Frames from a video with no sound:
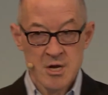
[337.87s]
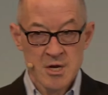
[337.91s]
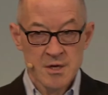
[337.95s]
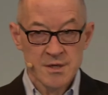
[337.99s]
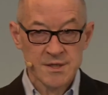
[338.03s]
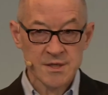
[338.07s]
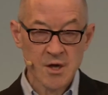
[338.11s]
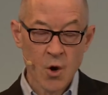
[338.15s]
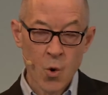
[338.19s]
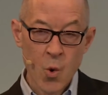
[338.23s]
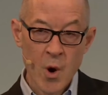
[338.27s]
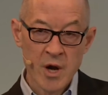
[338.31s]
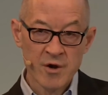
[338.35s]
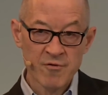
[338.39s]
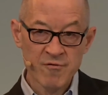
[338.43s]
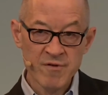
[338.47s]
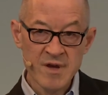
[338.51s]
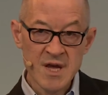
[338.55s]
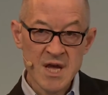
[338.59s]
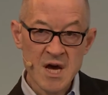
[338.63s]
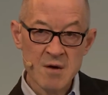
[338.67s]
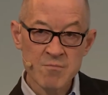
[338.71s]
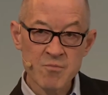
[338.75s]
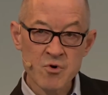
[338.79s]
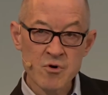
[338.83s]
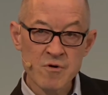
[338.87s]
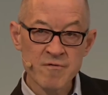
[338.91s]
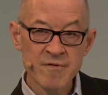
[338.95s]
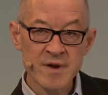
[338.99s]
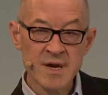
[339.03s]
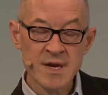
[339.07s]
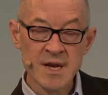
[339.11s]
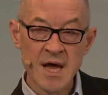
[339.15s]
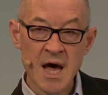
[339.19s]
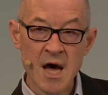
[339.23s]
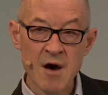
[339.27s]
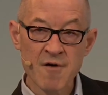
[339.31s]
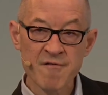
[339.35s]
So when we are
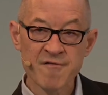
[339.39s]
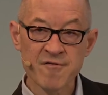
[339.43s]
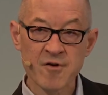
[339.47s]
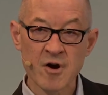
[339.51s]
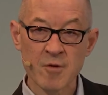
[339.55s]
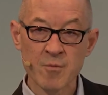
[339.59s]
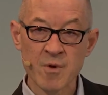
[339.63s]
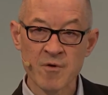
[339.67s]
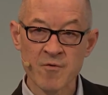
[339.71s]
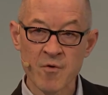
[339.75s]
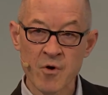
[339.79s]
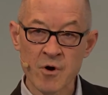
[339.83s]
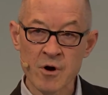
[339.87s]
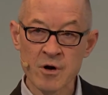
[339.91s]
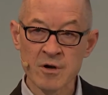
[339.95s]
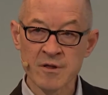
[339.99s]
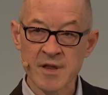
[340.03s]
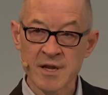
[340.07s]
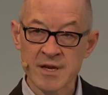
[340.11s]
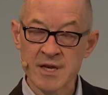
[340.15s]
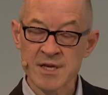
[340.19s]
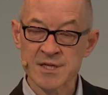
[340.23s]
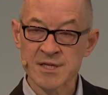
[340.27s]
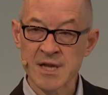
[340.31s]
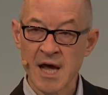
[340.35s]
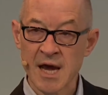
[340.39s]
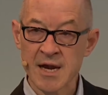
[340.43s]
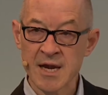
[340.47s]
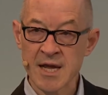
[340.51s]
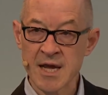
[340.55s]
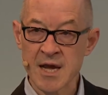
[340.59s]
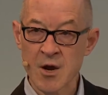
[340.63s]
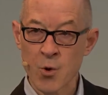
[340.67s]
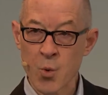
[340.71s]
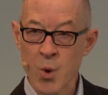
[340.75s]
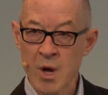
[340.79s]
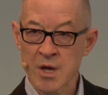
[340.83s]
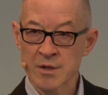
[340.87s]
moving now from a world that is
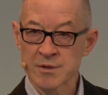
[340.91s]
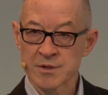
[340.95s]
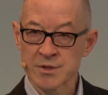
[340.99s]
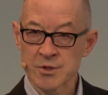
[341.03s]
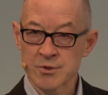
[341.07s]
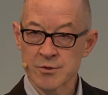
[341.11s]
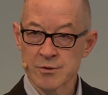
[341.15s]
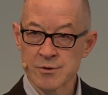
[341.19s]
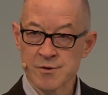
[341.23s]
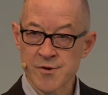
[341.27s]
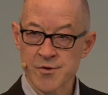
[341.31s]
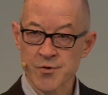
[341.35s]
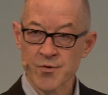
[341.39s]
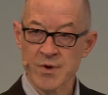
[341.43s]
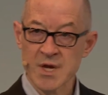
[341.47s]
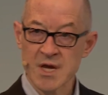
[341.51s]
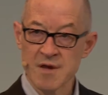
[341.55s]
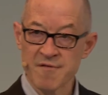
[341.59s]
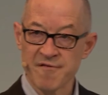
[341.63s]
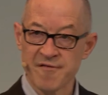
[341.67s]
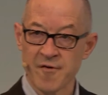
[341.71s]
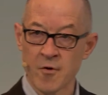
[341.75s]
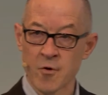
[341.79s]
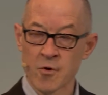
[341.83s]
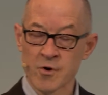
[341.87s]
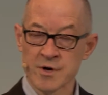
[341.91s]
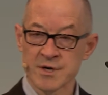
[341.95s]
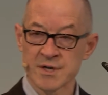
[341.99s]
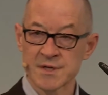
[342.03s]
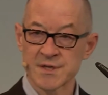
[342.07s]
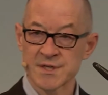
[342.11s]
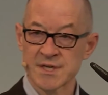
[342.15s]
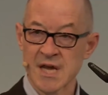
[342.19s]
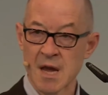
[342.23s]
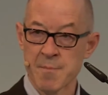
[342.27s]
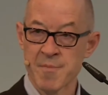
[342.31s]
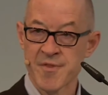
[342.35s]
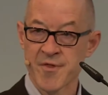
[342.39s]
linear, 1, 2, 3, 4, and at
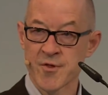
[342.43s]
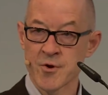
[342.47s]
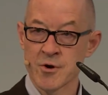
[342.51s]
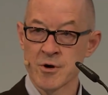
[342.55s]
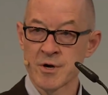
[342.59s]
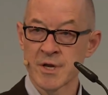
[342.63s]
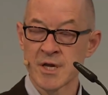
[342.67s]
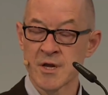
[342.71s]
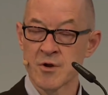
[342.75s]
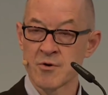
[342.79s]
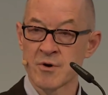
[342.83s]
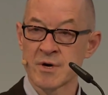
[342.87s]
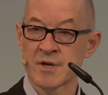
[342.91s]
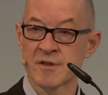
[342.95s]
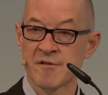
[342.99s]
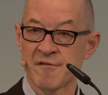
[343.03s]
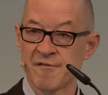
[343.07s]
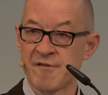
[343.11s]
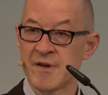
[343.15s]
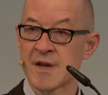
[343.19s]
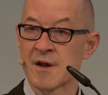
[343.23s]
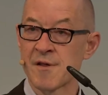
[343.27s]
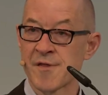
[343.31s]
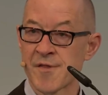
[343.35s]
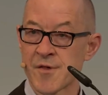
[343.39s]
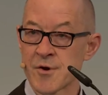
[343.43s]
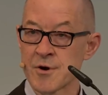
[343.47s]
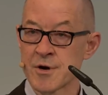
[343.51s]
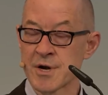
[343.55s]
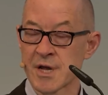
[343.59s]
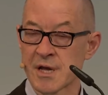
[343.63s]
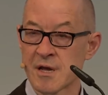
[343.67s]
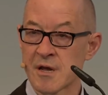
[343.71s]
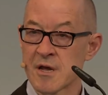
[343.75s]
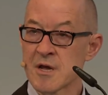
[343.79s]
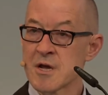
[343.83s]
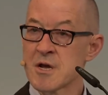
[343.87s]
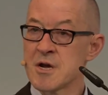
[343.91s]
step 30, you're at the figure
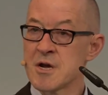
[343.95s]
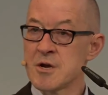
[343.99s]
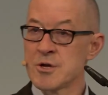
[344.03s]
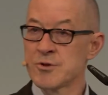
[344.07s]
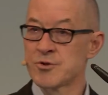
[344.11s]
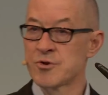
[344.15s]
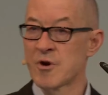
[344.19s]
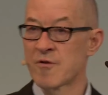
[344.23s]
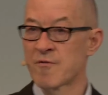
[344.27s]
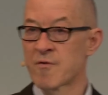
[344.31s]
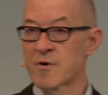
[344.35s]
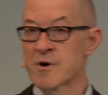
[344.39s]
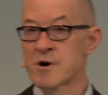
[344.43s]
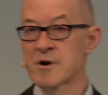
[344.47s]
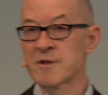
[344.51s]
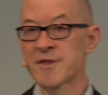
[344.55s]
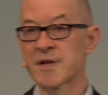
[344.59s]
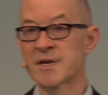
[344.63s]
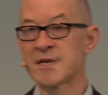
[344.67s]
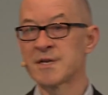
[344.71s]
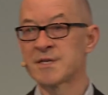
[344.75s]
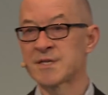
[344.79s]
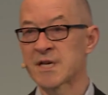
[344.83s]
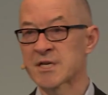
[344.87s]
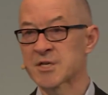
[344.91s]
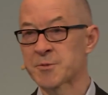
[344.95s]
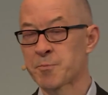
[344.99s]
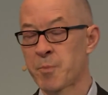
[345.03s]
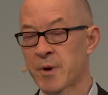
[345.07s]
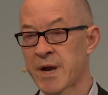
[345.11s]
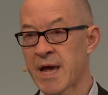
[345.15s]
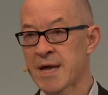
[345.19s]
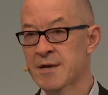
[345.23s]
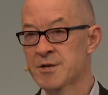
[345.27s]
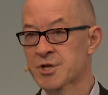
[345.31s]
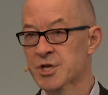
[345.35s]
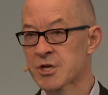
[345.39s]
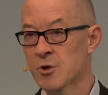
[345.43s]
30, to a world that is
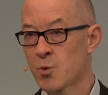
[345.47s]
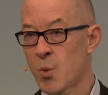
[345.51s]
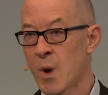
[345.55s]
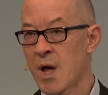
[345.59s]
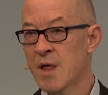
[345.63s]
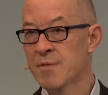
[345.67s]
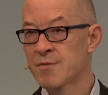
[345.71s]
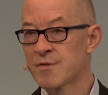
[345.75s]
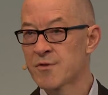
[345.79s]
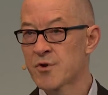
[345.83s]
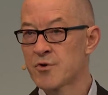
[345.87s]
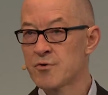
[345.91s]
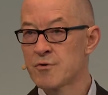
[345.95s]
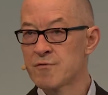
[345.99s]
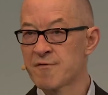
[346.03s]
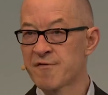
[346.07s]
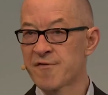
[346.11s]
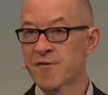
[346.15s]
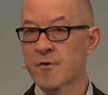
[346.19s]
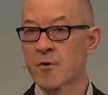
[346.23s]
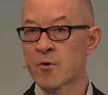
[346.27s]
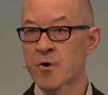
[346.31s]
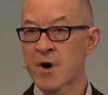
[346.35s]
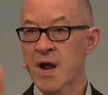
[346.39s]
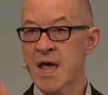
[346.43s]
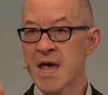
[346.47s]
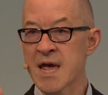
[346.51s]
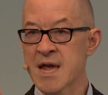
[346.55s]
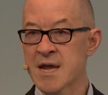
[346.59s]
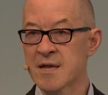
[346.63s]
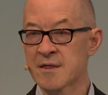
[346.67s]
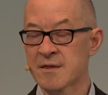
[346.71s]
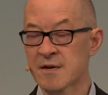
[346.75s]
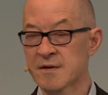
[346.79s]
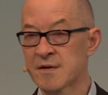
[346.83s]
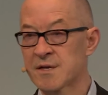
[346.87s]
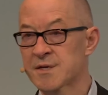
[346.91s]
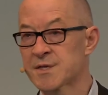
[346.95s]
exponential, 1, 2, 4,
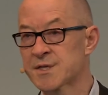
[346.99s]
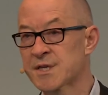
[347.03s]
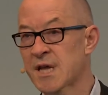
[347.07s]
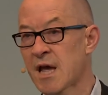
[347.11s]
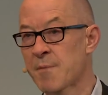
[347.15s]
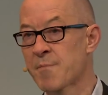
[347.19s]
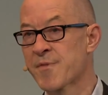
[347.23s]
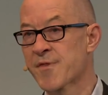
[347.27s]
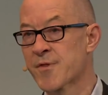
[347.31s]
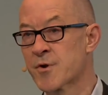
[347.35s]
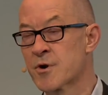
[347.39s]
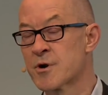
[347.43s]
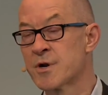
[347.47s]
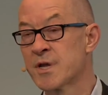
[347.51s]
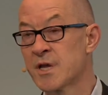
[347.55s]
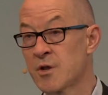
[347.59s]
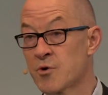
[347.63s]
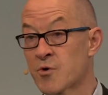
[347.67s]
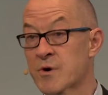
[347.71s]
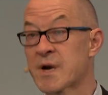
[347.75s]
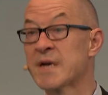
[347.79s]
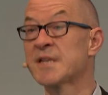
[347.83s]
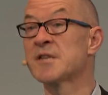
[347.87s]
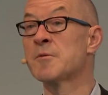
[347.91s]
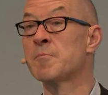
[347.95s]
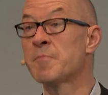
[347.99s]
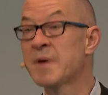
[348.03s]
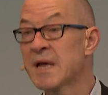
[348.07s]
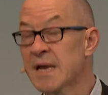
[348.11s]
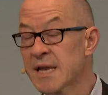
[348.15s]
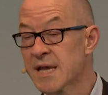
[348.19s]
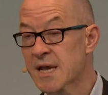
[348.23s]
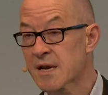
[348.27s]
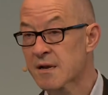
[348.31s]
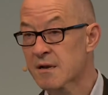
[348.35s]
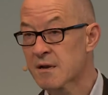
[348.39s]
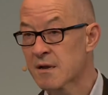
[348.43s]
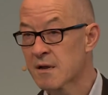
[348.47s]
8, and at step 30, you're at a
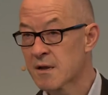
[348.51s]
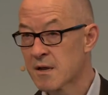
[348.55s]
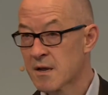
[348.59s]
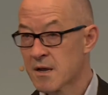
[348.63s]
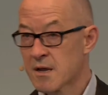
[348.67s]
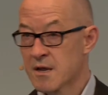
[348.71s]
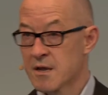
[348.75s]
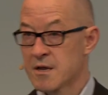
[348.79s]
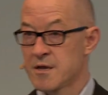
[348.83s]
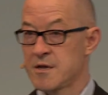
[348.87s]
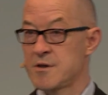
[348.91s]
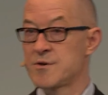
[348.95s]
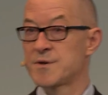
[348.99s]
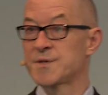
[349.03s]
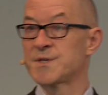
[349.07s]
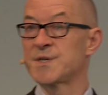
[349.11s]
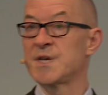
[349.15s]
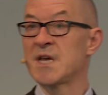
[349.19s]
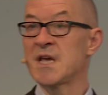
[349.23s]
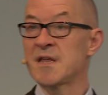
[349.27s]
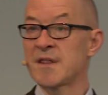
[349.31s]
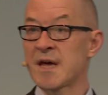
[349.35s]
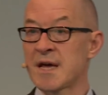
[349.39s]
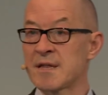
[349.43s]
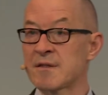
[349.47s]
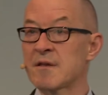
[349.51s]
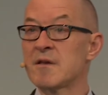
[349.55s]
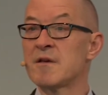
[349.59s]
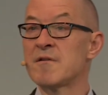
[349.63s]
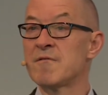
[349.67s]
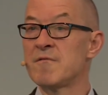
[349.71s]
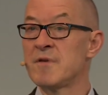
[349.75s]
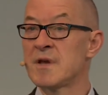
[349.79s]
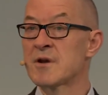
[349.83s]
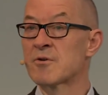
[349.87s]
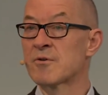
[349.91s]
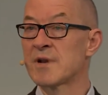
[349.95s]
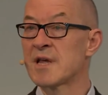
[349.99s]
billion, you see that
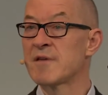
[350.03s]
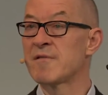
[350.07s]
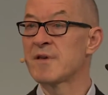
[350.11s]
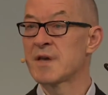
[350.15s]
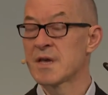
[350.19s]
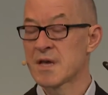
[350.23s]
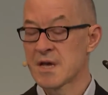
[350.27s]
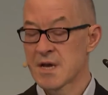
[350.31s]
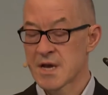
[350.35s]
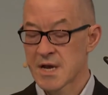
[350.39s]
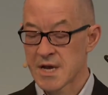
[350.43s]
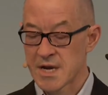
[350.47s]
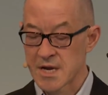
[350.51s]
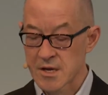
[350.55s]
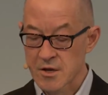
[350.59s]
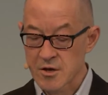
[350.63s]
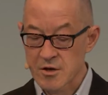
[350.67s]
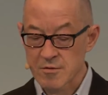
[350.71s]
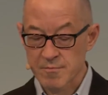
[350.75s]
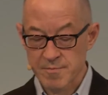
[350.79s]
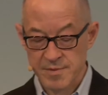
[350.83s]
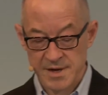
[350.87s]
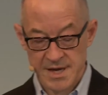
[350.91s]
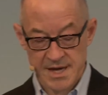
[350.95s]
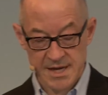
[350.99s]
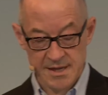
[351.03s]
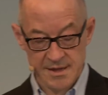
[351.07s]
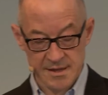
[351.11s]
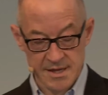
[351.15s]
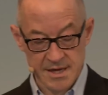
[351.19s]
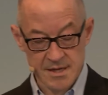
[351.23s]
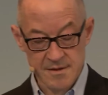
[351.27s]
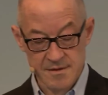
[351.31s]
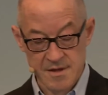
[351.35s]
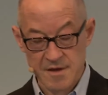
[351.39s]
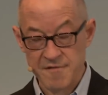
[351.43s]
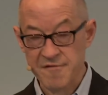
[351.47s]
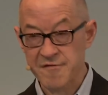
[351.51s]
we are living in a
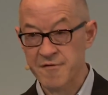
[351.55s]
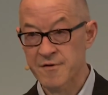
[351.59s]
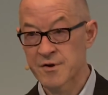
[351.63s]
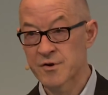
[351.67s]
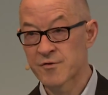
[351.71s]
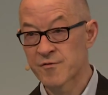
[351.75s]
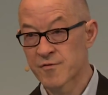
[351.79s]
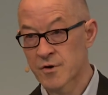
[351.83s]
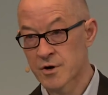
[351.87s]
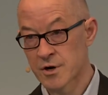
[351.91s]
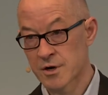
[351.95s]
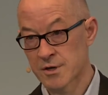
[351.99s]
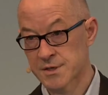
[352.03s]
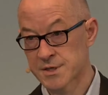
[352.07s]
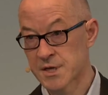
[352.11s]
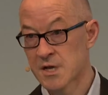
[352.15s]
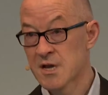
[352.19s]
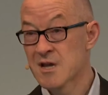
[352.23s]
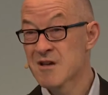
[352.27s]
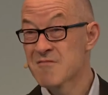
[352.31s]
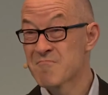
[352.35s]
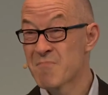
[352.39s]
completely different world.